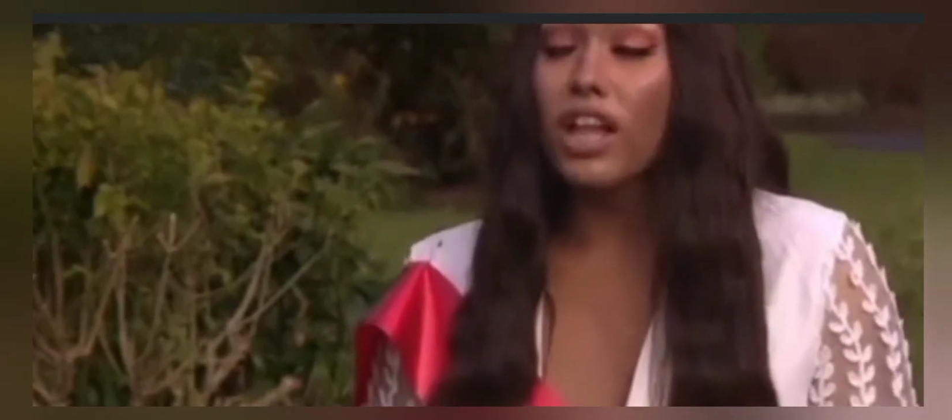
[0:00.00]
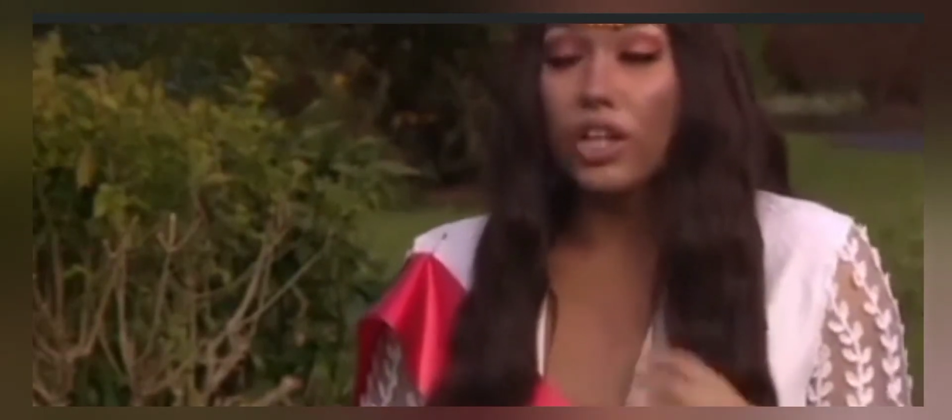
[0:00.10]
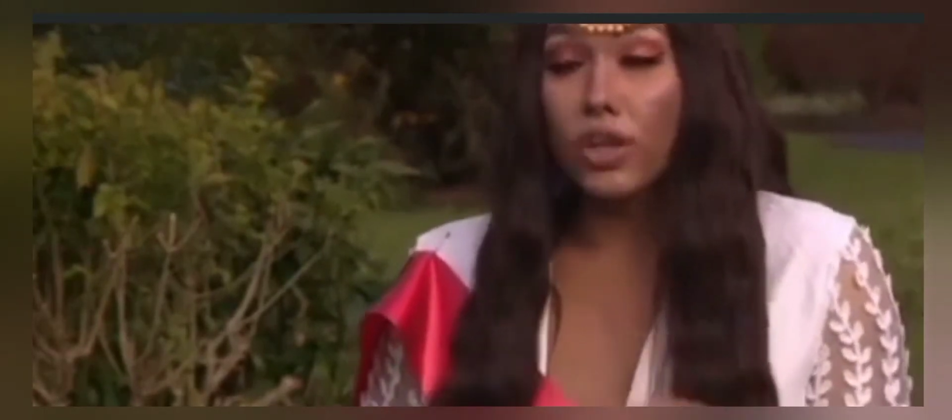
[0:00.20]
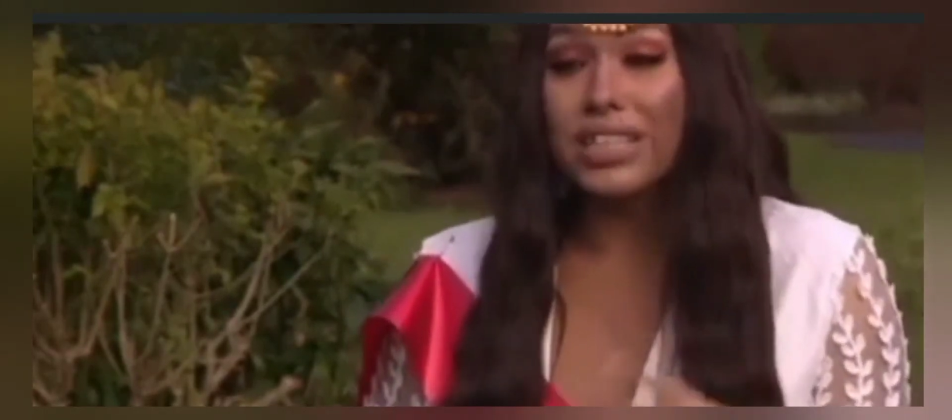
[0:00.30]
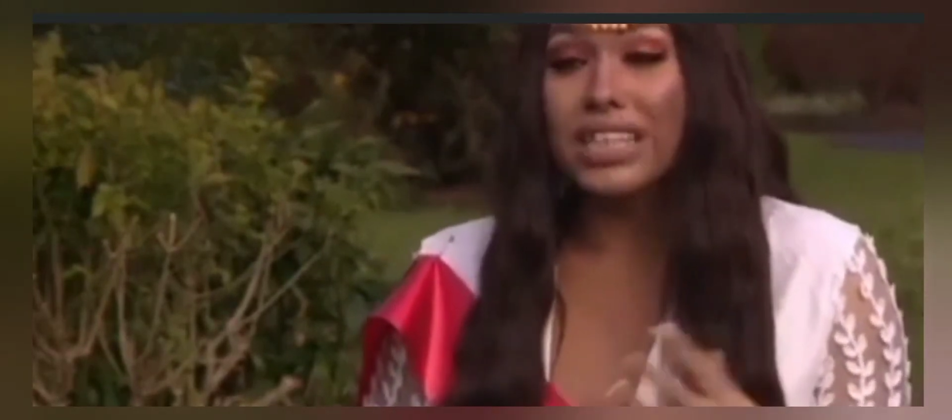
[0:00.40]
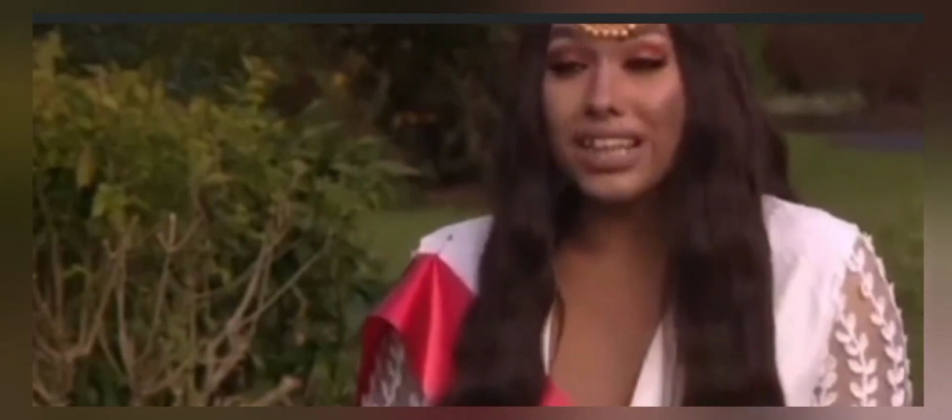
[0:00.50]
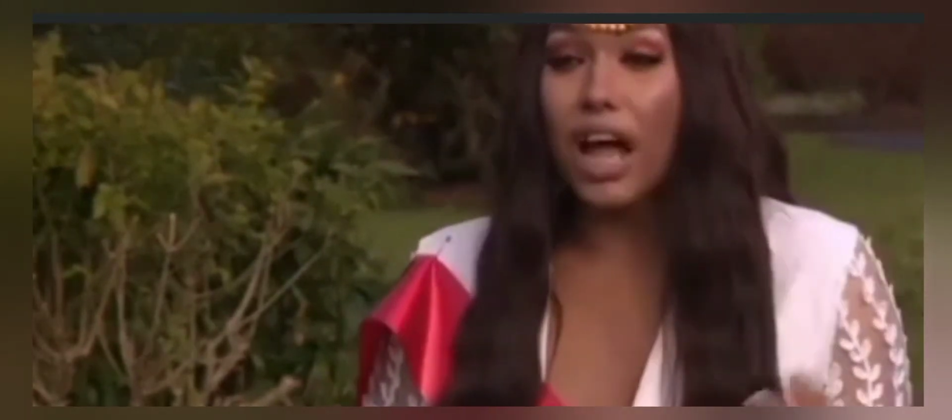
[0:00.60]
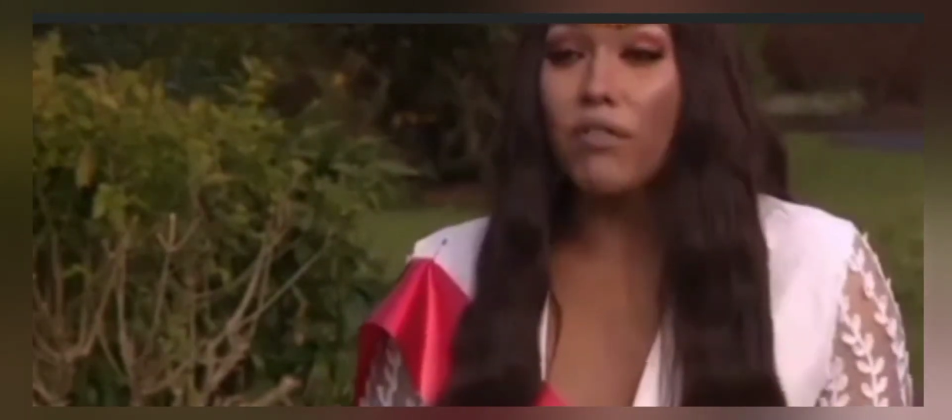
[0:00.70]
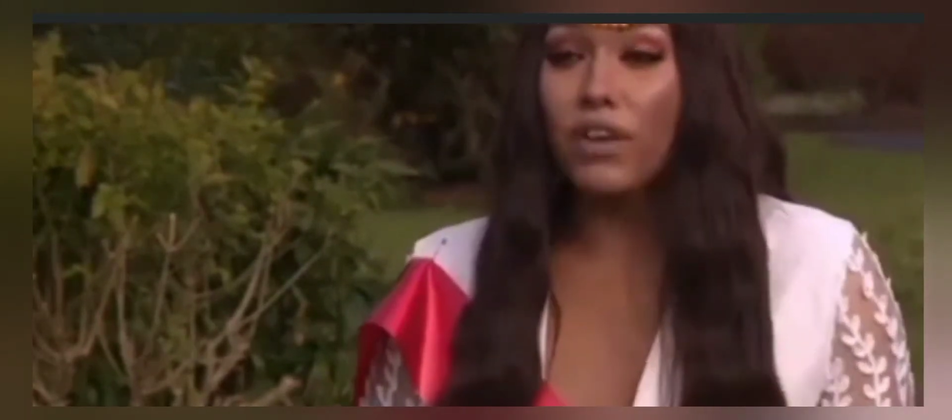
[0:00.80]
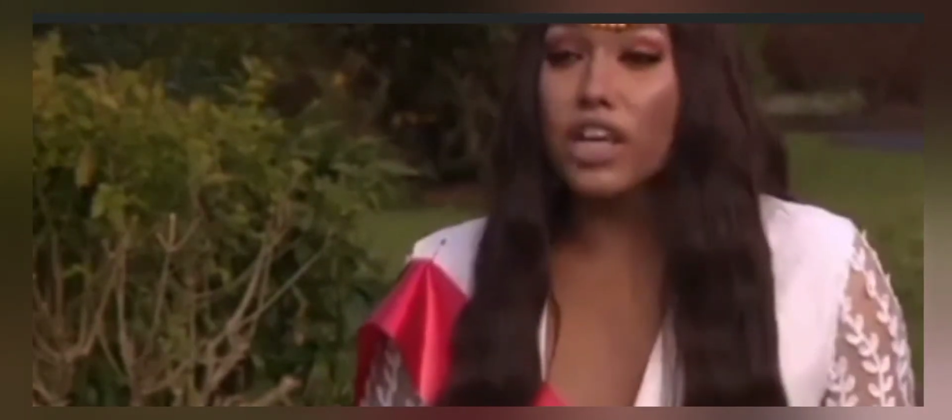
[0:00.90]
losing
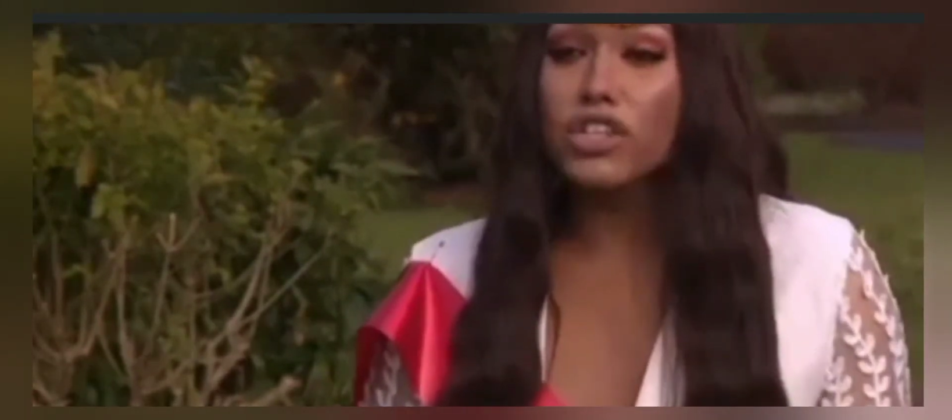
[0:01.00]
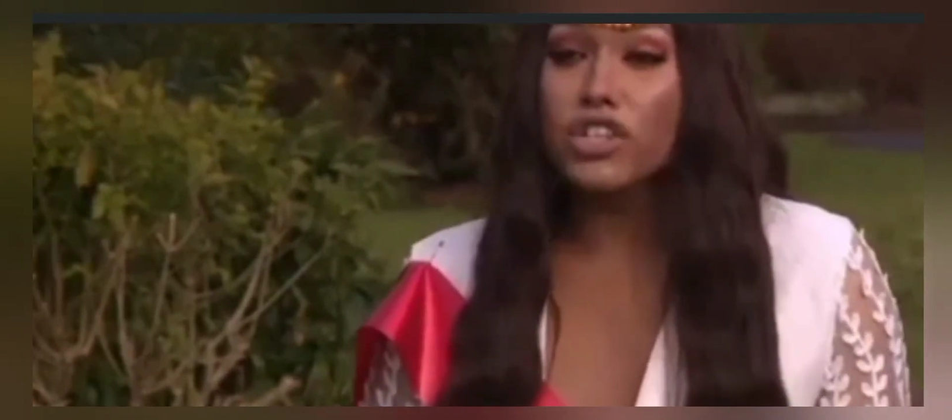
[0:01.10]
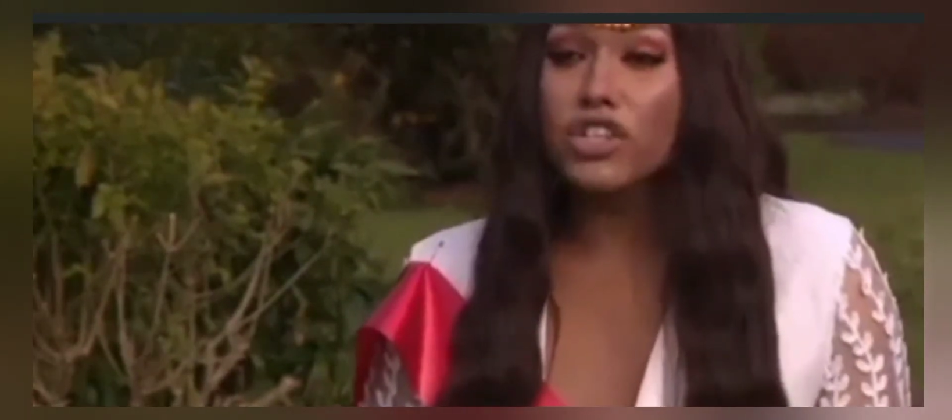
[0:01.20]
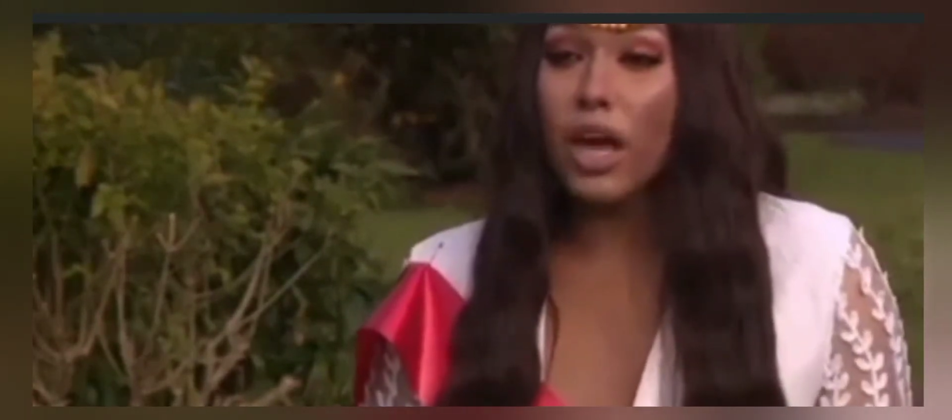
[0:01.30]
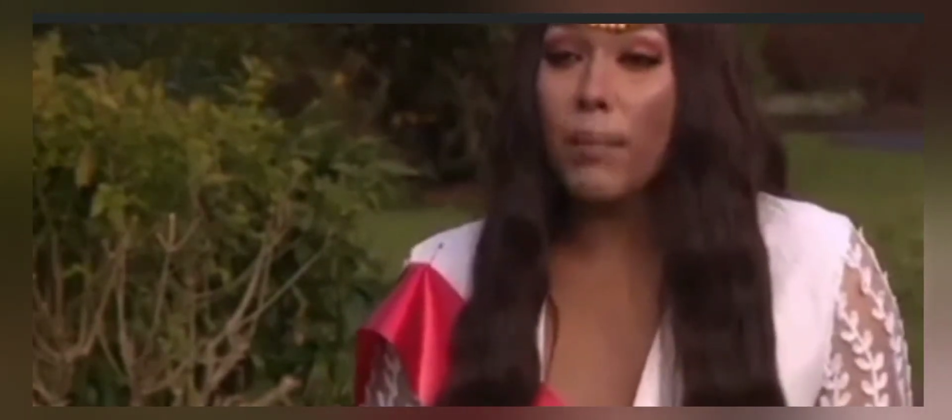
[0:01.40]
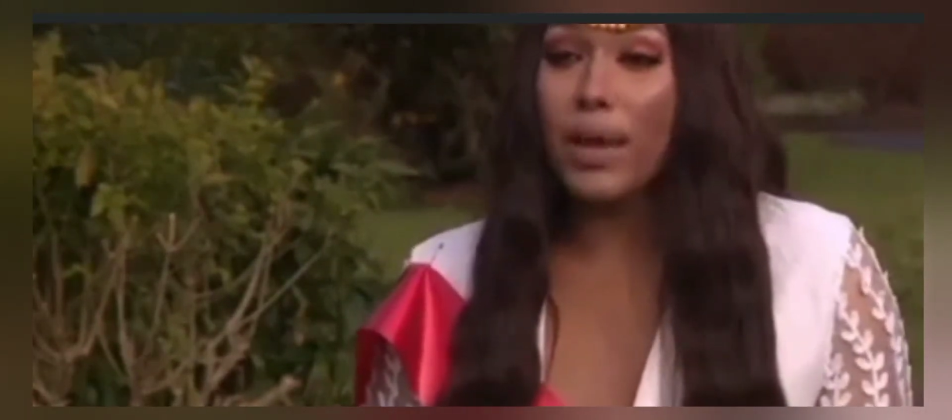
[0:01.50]
that relationship,